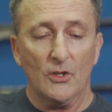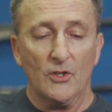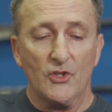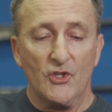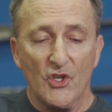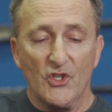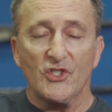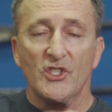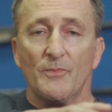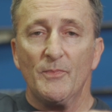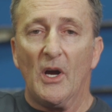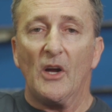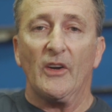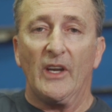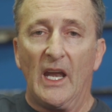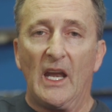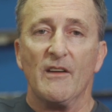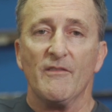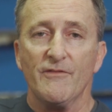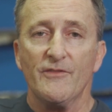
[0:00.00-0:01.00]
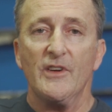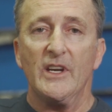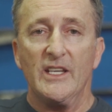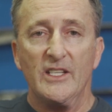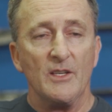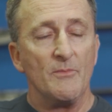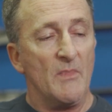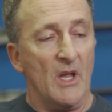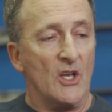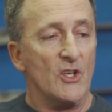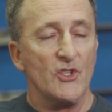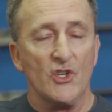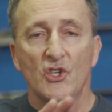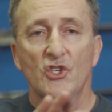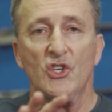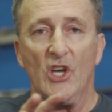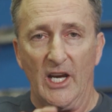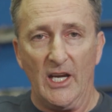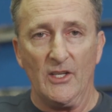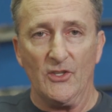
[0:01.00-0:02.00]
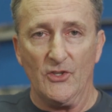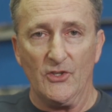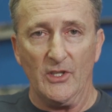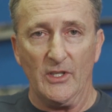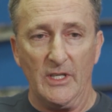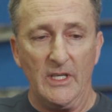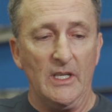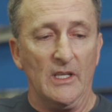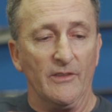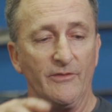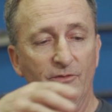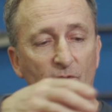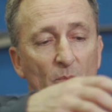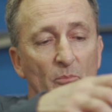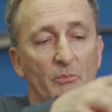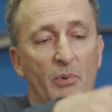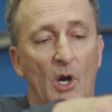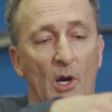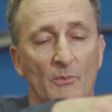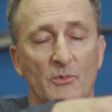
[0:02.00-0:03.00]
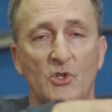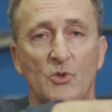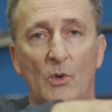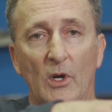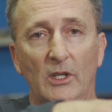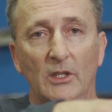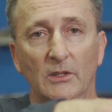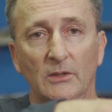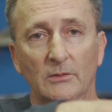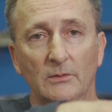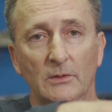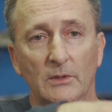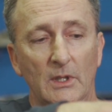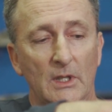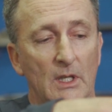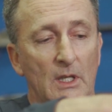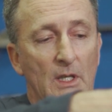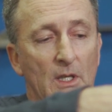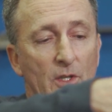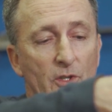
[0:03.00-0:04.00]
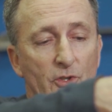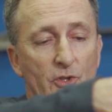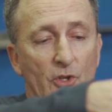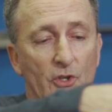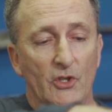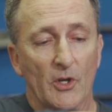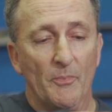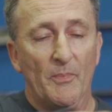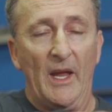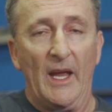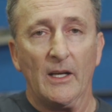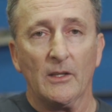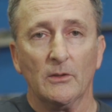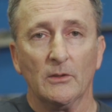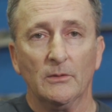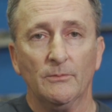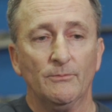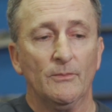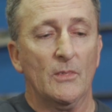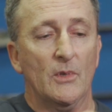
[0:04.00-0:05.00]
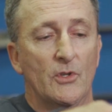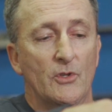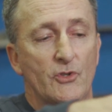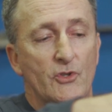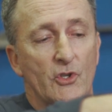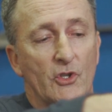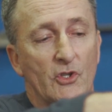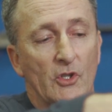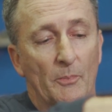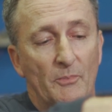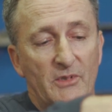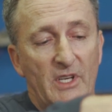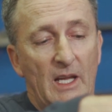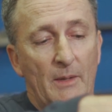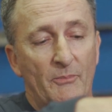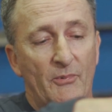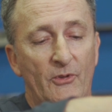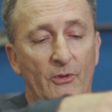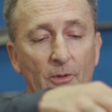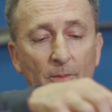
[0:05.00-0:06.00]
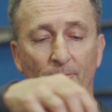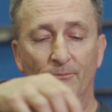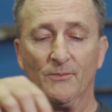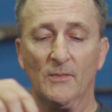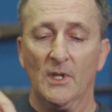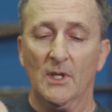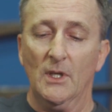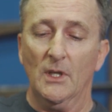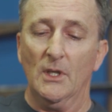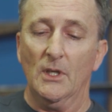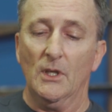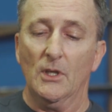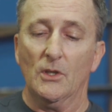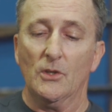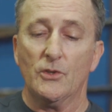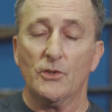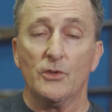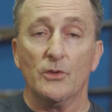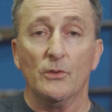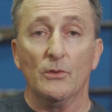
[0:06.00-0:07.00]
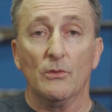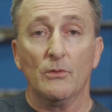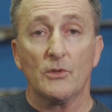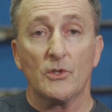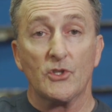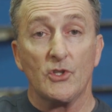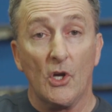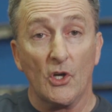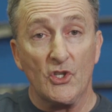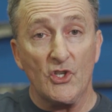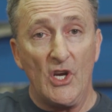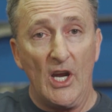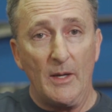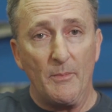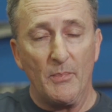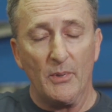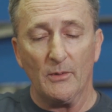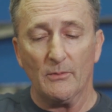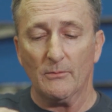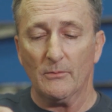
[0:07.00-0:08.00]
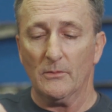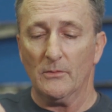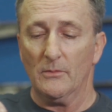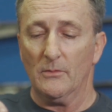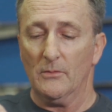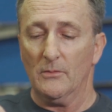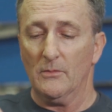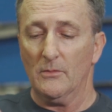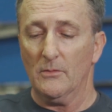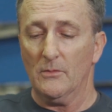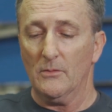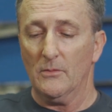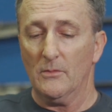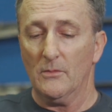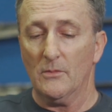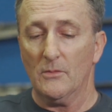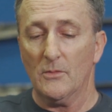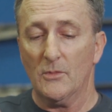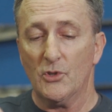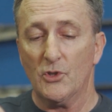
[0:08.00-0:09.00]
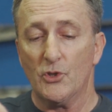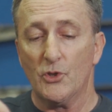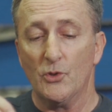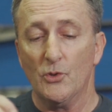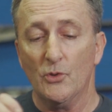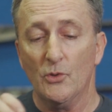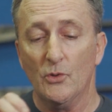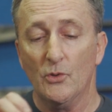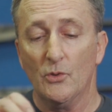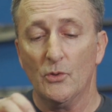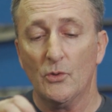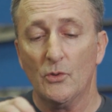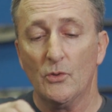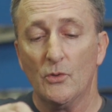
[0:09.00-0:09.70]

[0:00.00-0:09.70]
just about every dimension changed in here, from palm swell to grip angle to grip depth to stock shape to